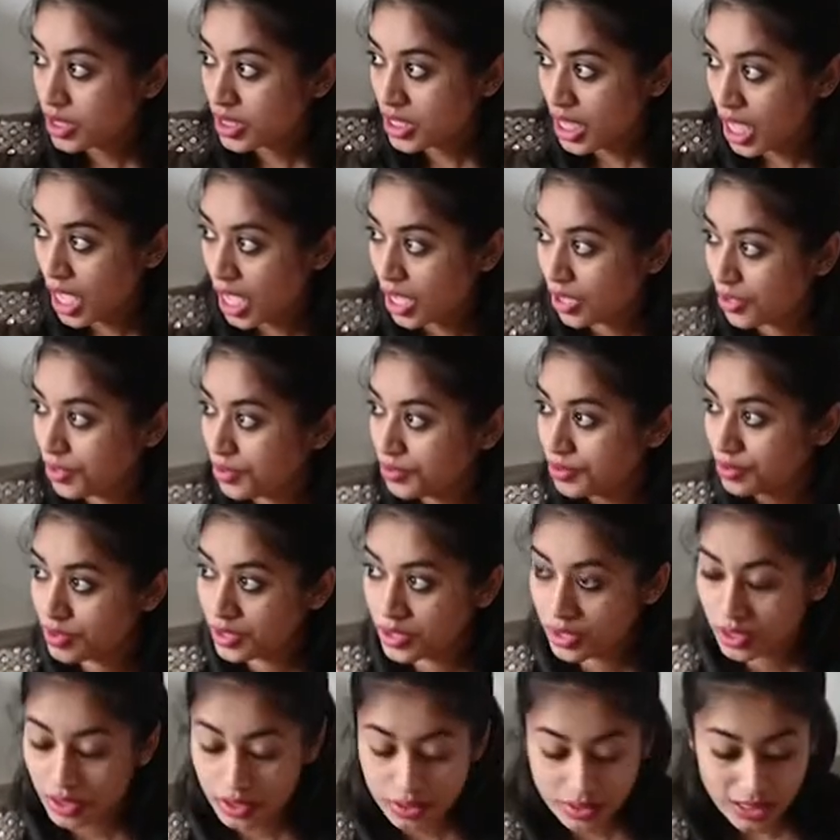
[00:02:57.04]
is how
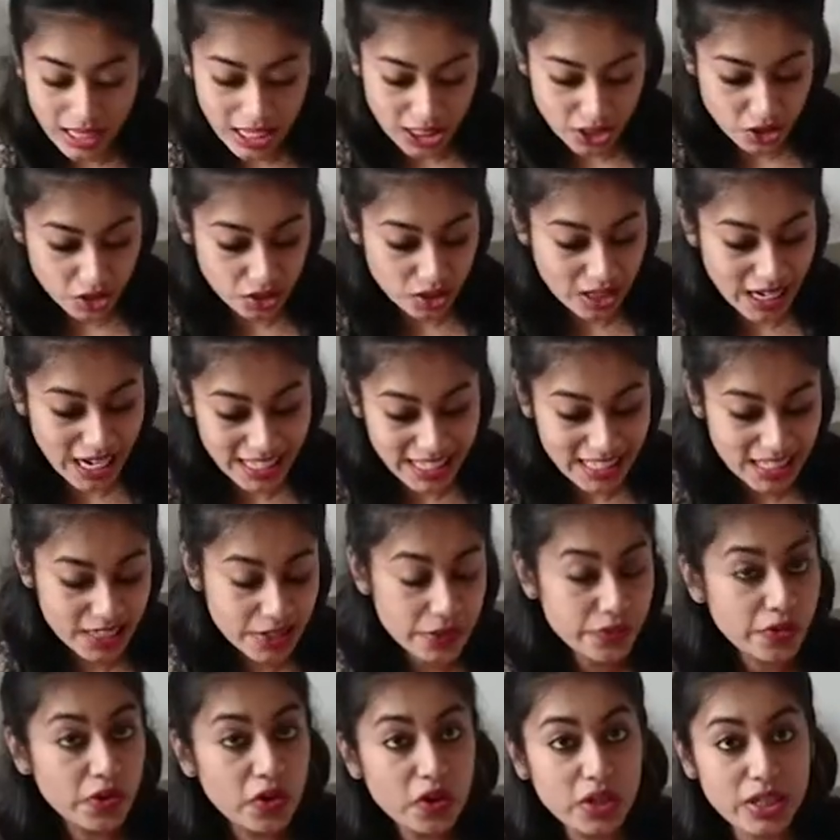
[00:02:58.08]
the natural light
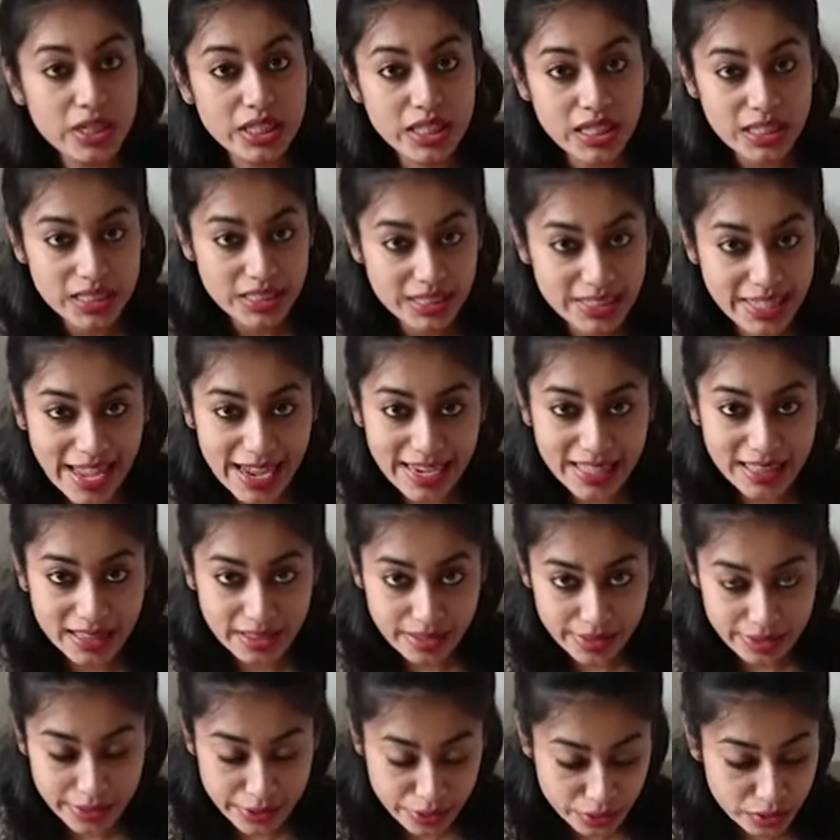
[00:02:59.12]
is falling inside
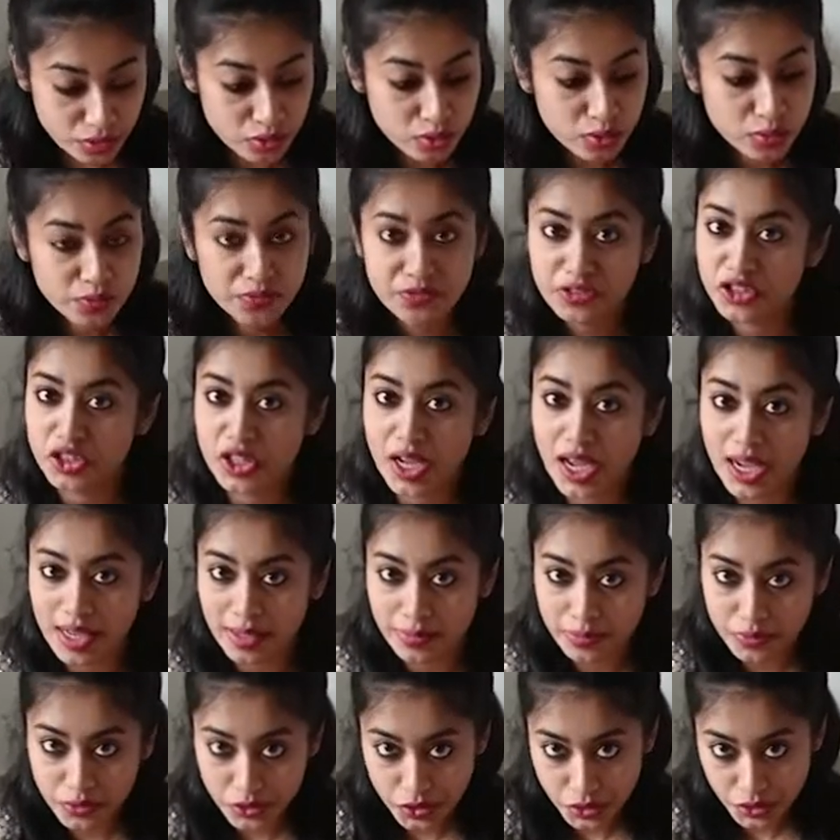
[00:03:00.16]
this room which I
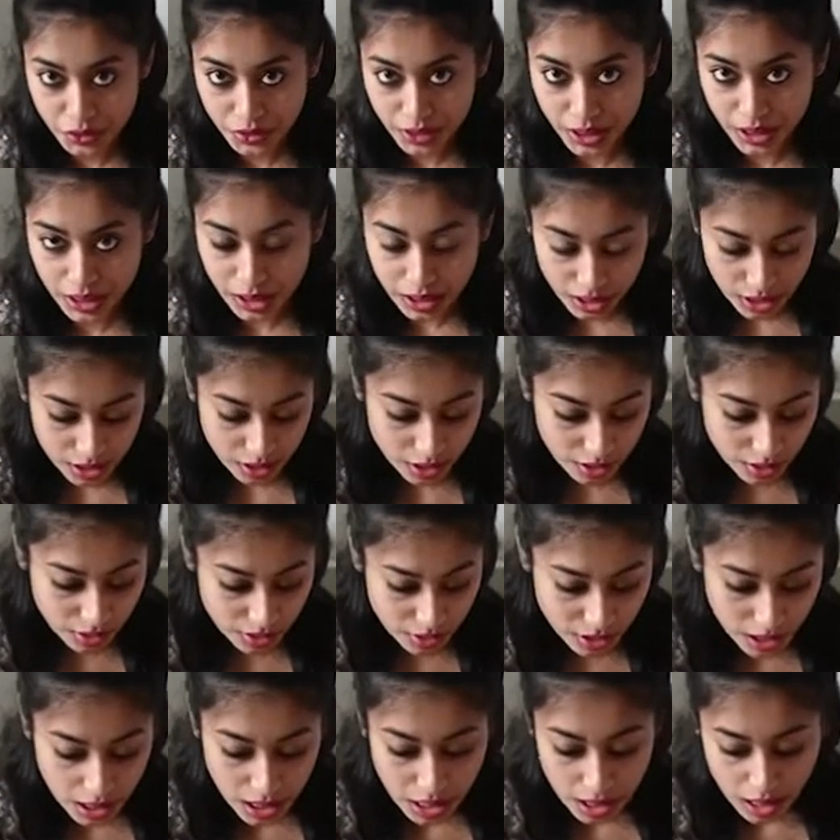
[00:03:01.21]
am shooting here.
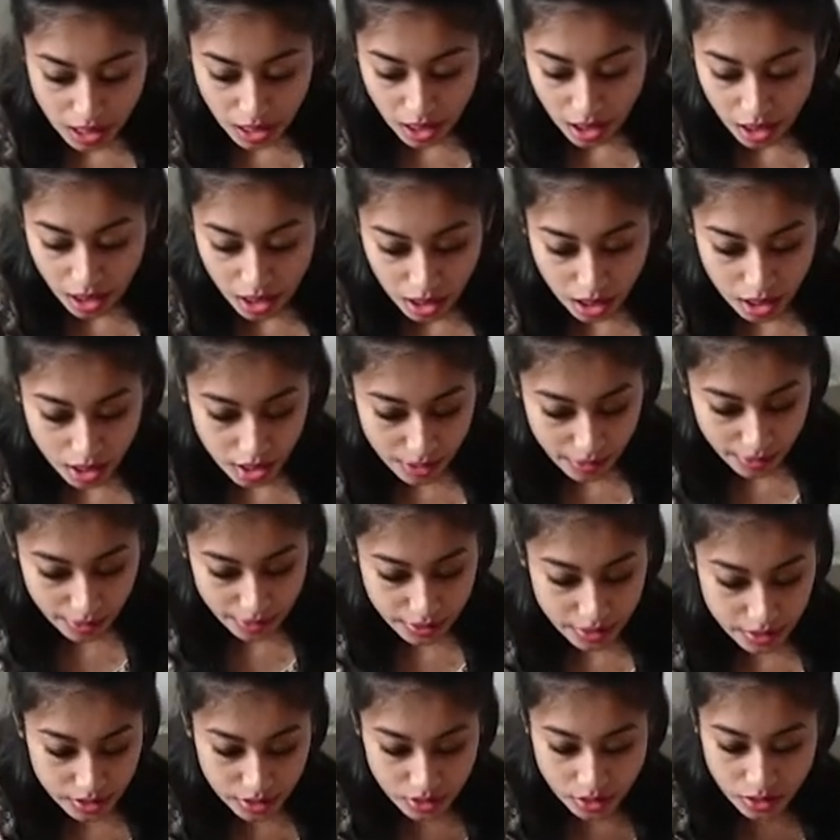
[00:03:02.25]

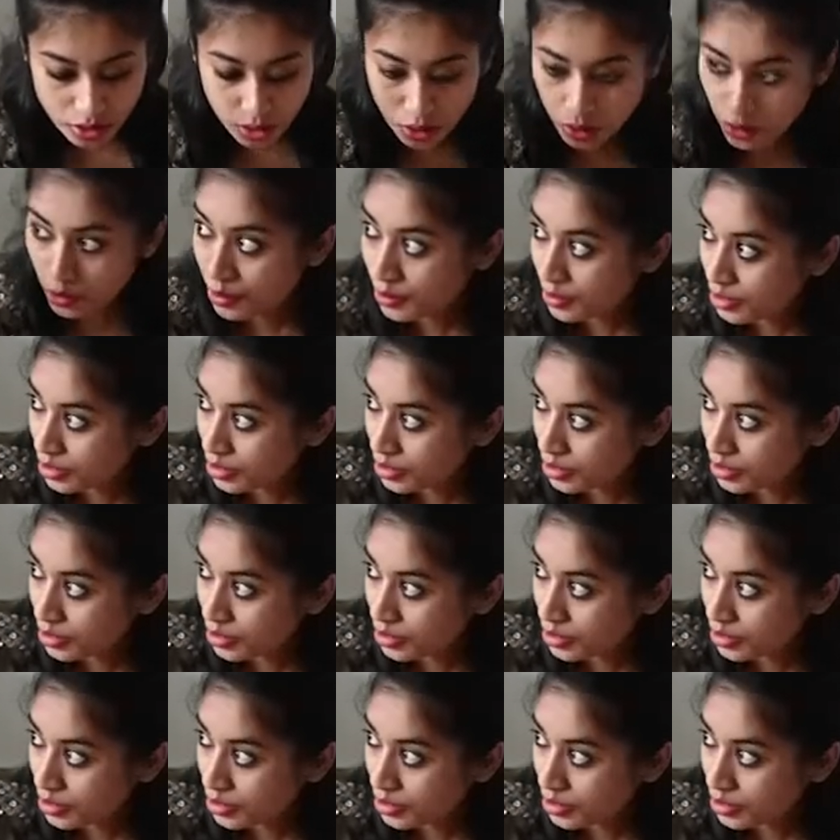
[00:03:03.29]
So